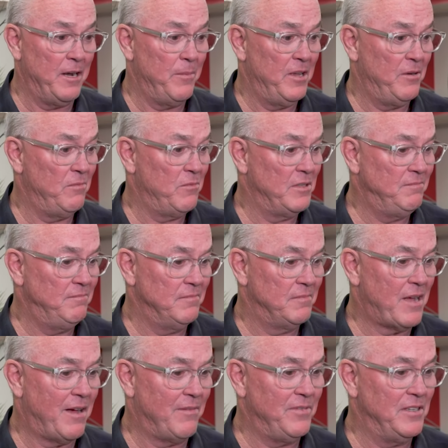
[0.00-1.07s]
I mean, we
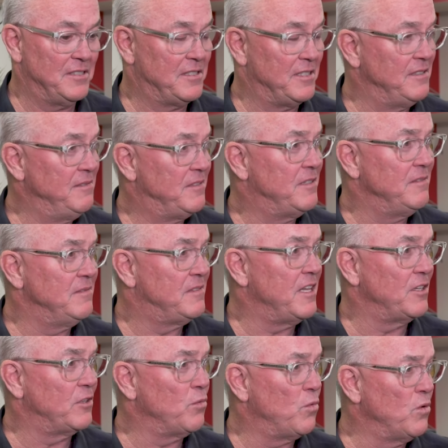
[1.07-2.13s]
obviously
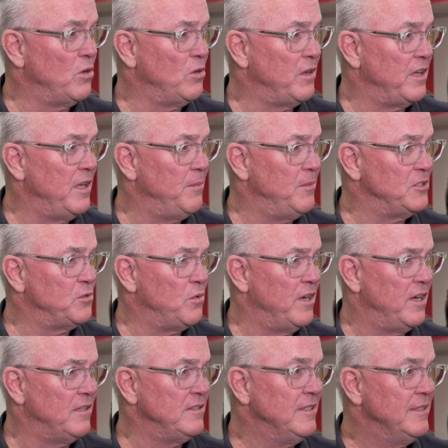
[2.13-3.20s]
think the world of him as
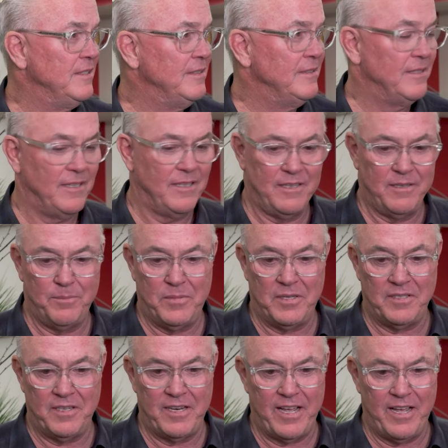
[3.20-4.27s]
well.
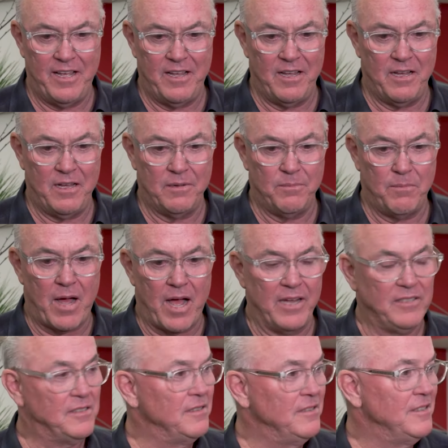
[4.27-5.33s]
but Dan,
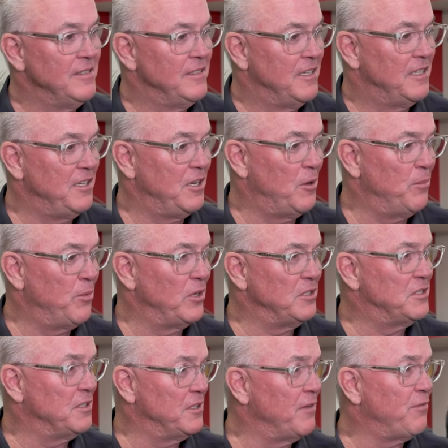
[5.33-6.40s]
Mike, you know,
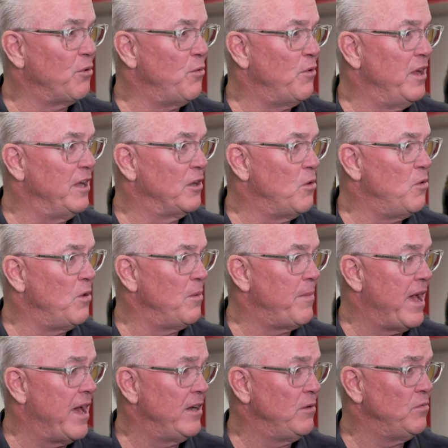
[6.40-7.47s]
brings a different way of going
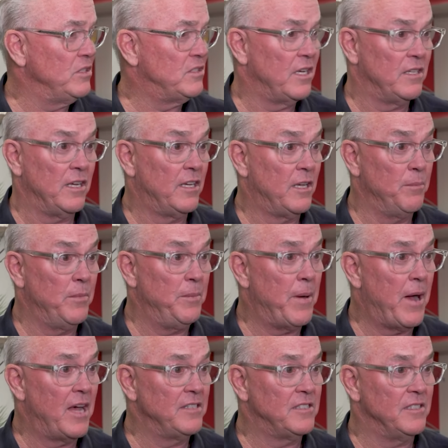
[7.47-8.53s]
about it, which I think can be
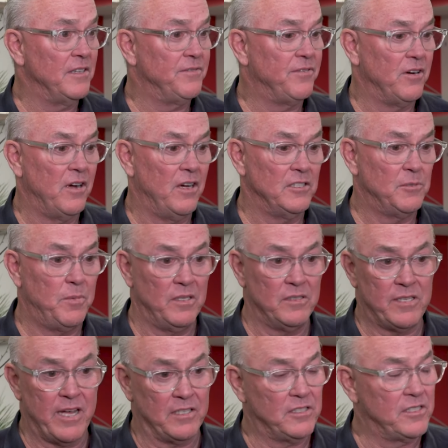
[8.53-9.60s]
positive for us. But
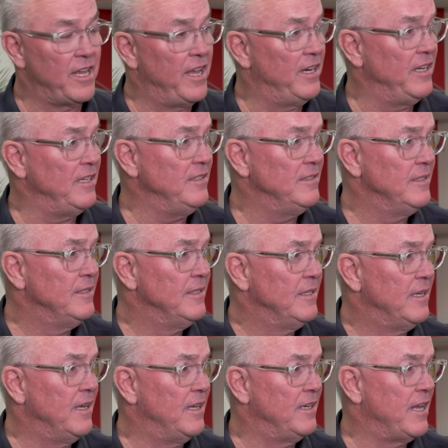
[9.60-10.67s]
it's outstanding
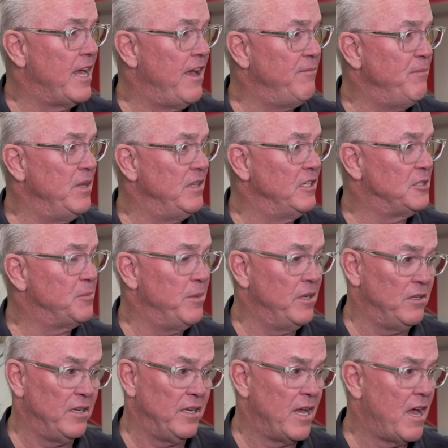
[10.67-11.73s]
uh, to have him in this
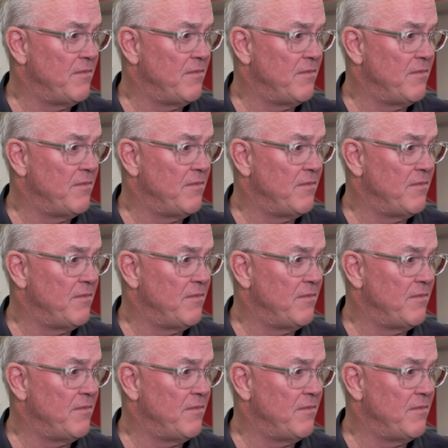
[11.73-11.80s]
building.